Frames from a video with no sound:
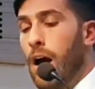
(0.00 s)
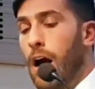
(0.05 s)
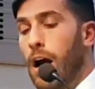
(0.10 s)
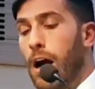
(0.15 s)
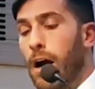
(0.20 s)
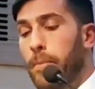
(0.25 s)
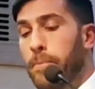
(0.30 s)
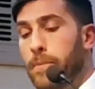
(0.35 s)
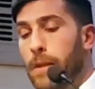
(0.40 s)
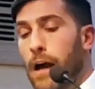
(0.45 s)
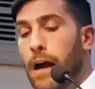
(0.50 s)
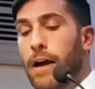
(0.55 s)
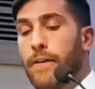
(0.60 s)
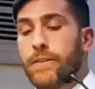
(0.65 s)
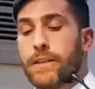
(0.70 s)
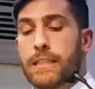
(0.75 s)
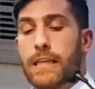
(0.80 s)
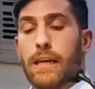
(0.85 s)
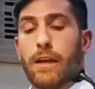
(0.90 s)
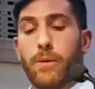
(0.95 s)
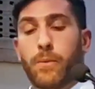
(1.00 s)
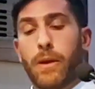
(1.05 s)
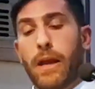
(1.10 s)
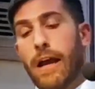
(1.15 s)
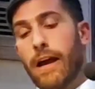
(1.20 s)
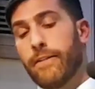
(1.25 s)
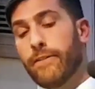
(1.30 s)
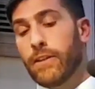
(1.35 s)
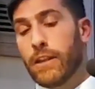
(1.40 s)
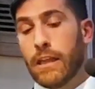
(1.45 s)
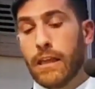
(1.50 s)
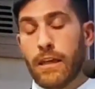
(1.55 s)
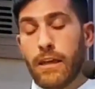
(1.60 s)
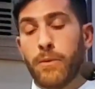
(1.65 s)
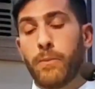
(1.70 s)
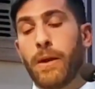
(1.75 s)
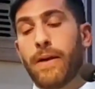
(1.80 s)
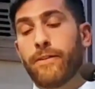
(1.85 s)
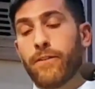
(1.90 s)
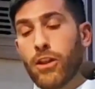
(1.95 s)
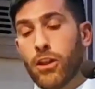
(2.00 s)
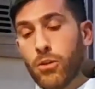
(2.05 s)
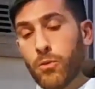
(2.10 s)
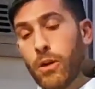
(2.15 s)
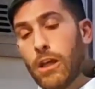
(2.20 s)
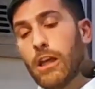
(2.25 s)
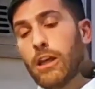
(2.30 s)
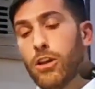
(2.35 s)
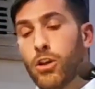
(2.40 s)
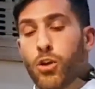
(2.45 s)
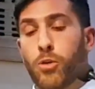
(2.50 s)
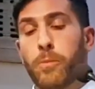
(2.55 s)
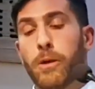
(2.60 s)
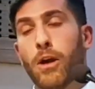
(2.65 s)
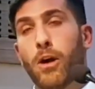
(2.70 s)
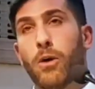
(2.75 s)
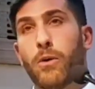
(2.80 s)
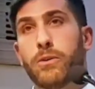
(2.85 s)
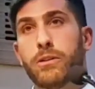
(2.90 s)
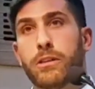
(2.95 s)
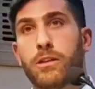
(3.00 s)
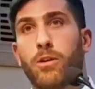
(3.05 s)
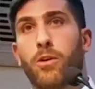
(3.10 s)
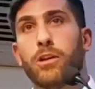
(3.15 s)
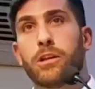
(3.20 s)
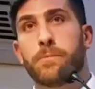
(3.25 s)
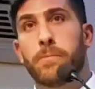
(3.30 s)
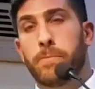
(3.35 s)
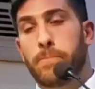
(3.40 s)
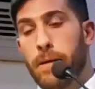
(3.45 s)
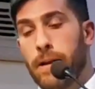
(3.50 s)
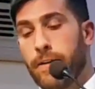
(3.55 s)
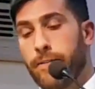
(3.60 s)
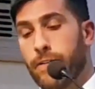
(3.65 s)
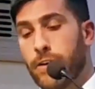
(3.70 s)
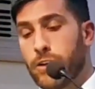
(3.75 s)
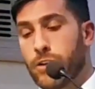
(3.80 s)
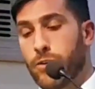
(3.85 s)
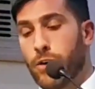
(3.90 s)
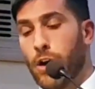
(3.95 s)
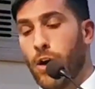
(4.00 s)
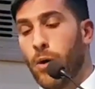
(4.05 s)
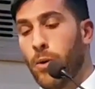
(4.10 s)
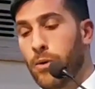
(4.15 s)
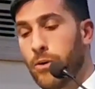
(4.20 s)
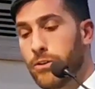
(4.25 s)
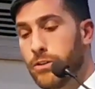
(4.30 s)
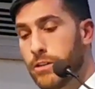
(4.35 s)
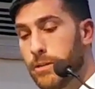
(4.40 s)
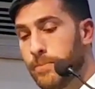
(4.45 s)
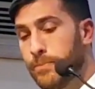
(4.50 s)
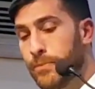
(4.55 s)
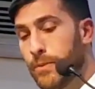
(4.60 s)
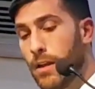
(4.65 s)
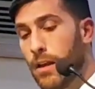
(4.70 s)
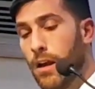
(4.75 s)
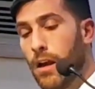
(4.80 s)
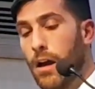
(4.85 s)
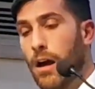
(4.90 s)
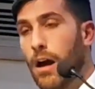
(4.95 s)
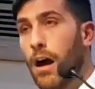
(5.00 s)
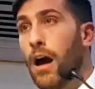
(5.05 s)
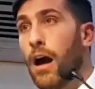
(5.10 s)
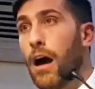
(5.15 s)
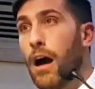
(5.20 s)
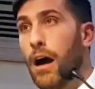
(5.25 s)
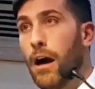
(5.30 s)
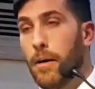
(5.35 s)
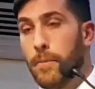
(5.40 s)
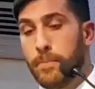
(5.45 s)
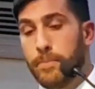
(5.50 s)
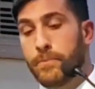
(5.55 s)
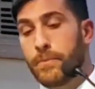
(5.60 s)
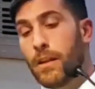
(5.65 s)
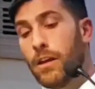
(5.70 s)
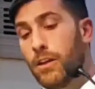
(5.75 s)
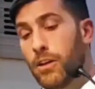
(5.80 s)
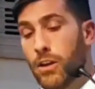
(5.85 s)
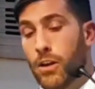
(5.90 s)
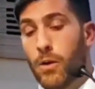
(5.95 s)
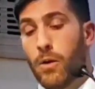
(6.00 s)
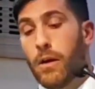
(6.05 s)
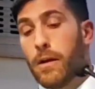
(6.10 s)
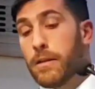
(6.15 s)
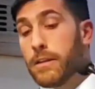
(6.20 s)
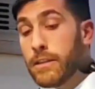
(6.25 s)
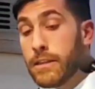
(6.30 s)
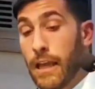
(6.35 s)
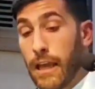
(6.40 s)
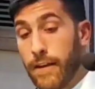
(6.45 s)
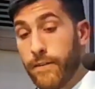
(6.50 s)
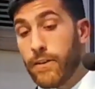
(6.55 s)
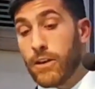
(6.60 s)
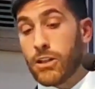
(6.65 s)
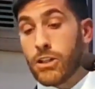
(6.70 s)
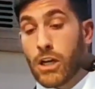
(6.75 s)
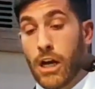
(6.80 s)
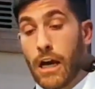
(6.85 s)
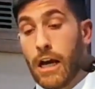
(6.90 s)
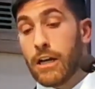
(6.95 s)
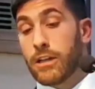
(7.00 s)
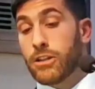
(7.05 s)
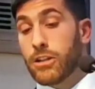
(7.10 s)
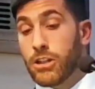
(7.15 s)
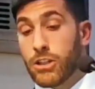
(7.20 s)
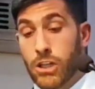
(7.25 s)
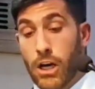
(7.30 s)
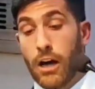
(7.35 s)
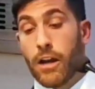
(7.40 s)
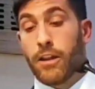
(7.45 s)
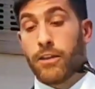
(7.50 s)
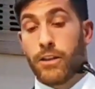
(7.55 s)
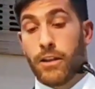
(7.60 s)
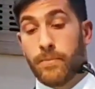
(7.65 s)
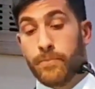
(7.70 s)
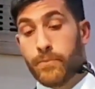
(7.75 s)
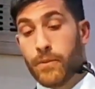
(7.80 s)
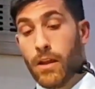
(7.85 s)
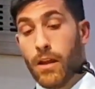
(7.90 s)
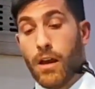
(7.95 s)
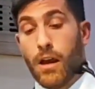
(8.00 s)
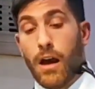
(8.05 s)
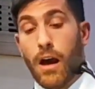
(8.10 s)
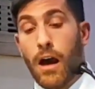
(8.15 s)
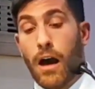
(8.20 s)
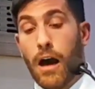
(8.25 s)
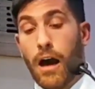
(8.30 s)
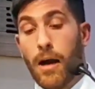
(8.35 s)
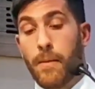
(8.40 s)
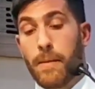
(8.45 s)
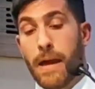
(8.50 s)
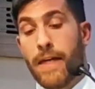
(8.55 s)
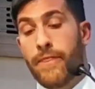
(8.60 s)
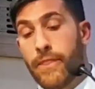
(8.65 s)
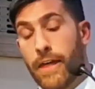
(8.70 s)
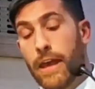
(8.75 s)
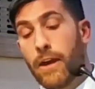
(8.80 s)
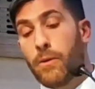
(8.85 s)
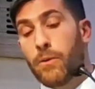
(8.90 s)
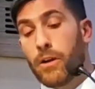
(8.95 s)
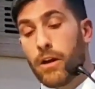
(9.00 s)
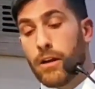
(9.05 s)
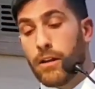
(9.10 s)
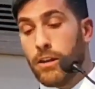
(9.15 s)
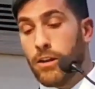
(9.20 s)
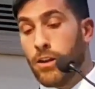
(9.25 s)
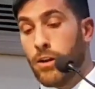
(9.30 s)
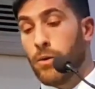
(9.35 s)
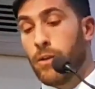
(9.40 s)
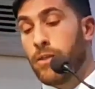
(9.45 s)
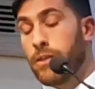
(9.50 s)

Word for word: Um, obviously, here we have the we have the three UBOs, the ultimate beneficiary owners. Um, you know, David, Josh, Jonathan, um, and they own a, you